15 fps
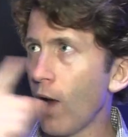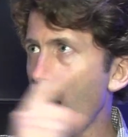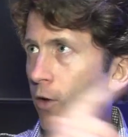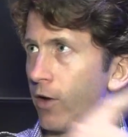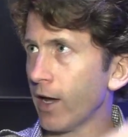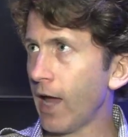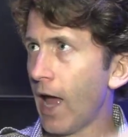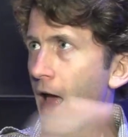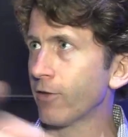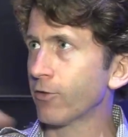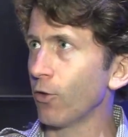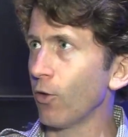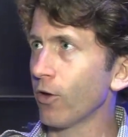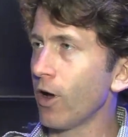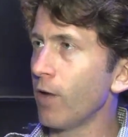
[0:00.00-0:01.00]
around a
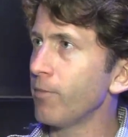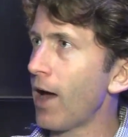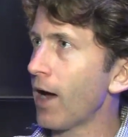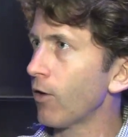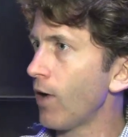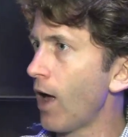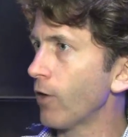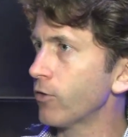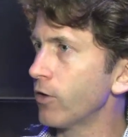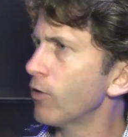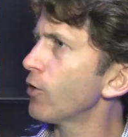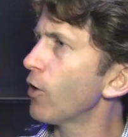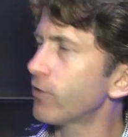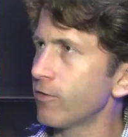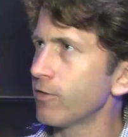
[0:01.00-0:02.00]
castle, come back around. So
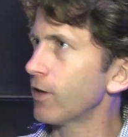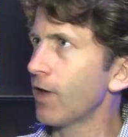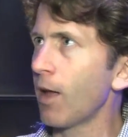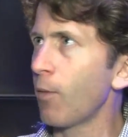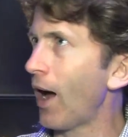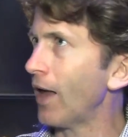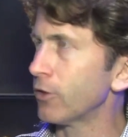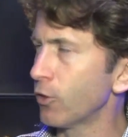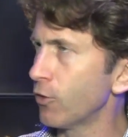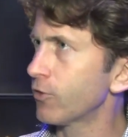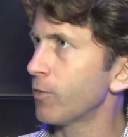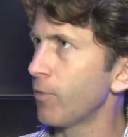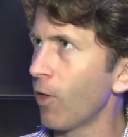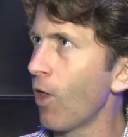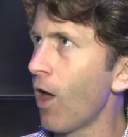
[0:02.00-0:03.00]
you'll notice even in the demo, I lose
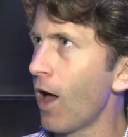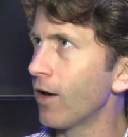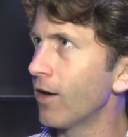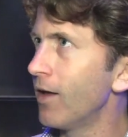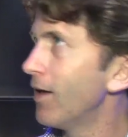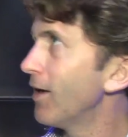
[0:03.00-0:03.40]
him a lot.